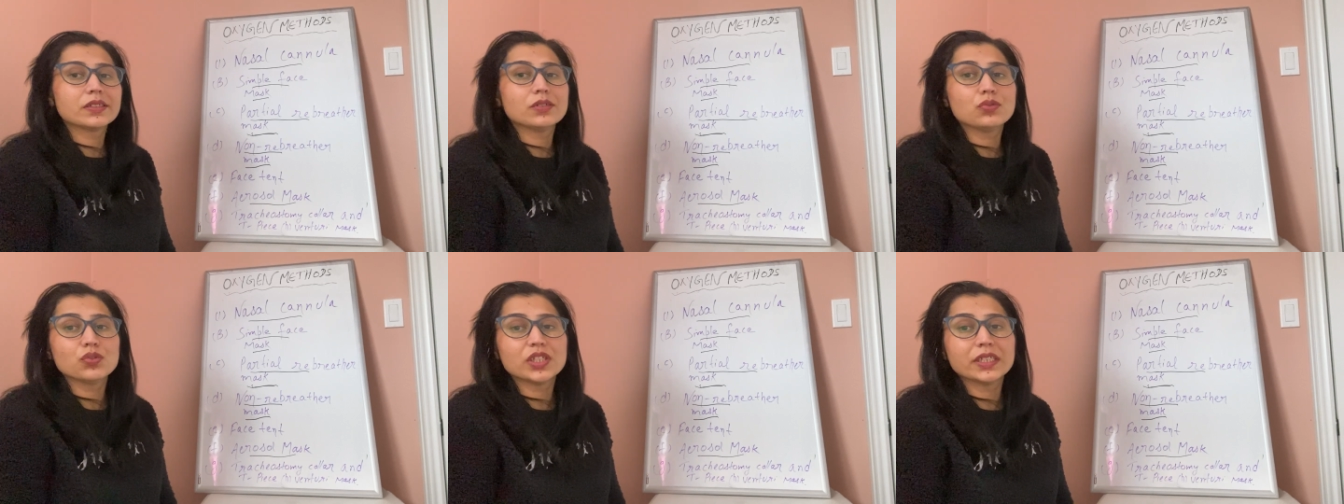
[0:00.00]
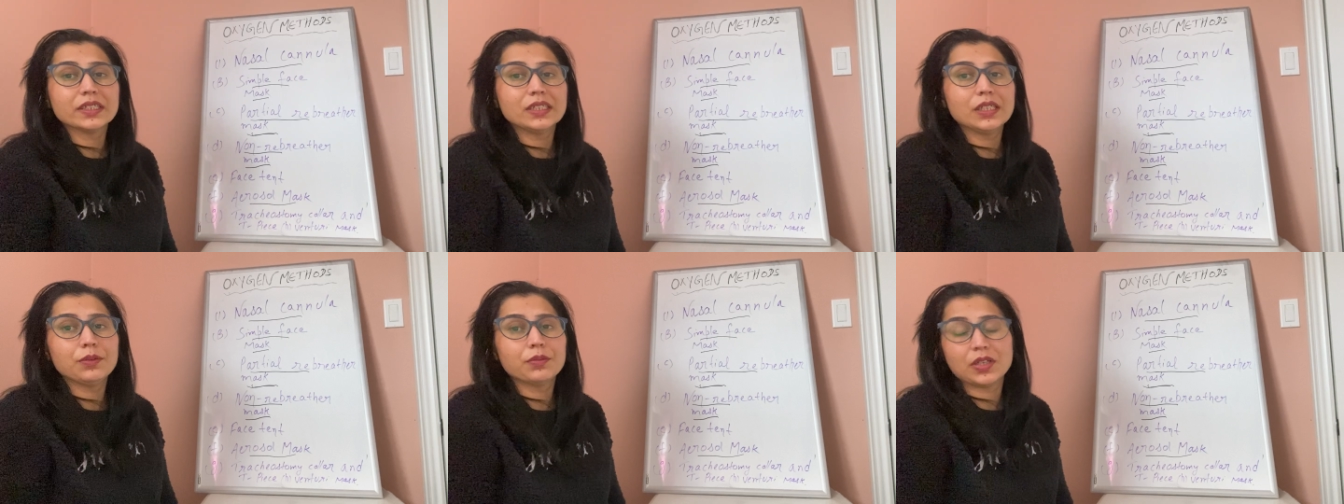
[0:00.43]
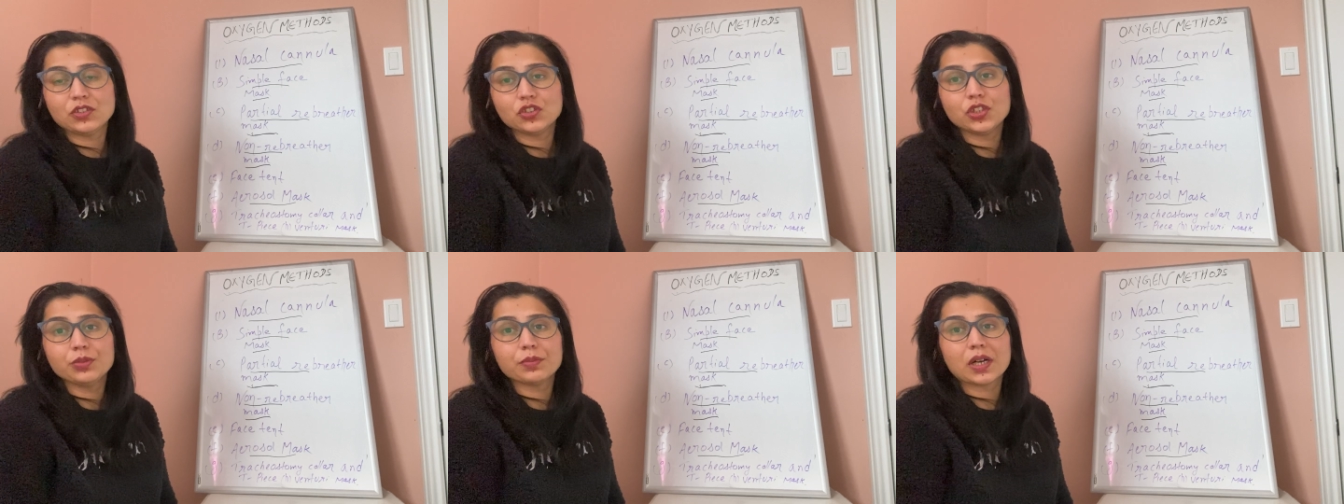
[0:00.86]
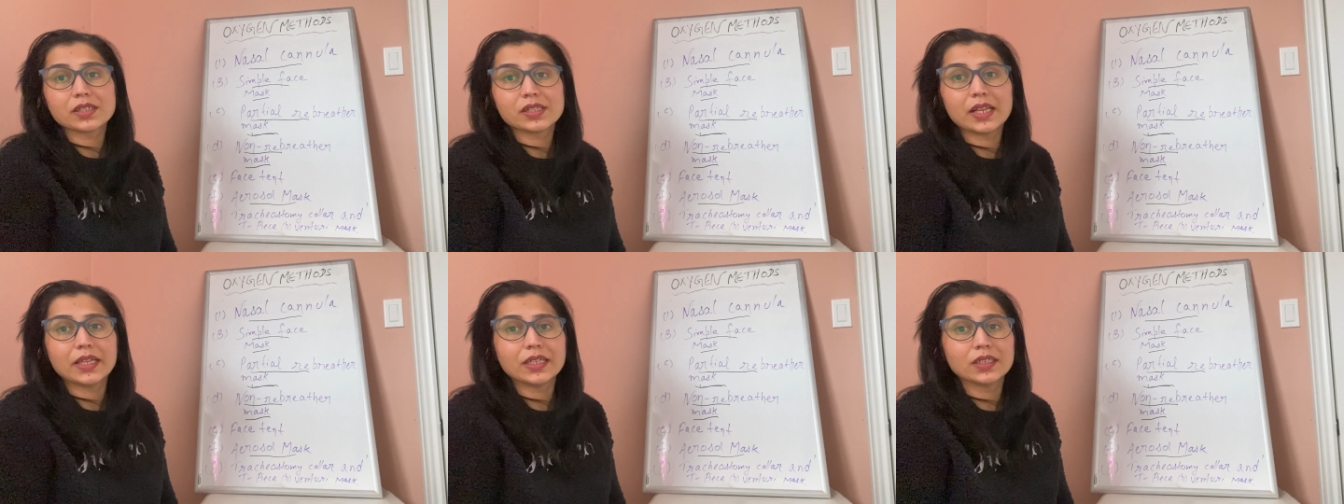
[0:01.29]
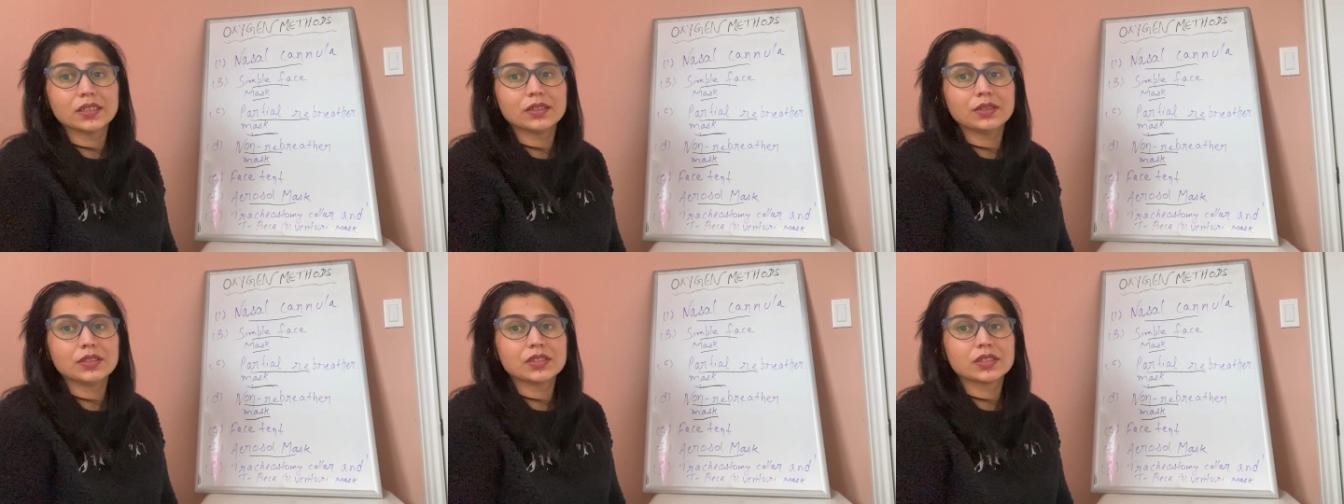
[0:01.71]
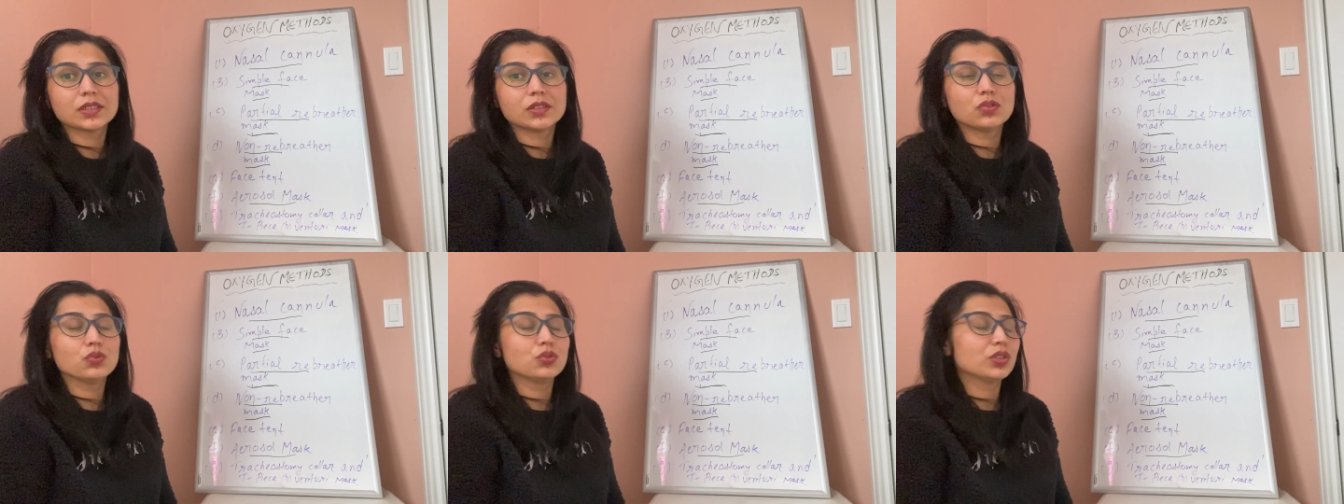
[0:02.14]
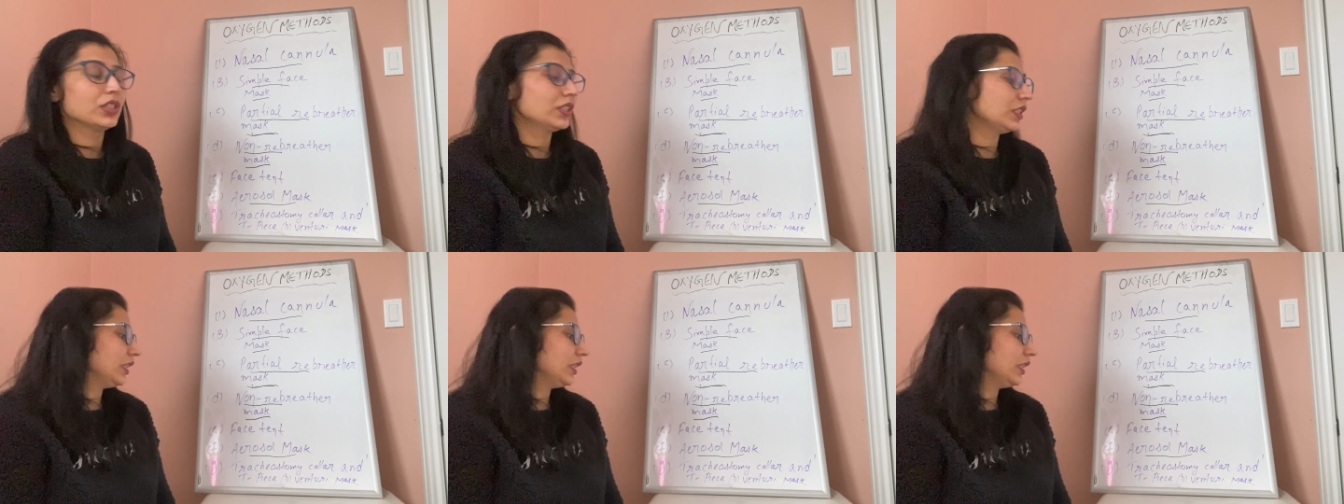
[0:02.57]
using in the venturi mask is using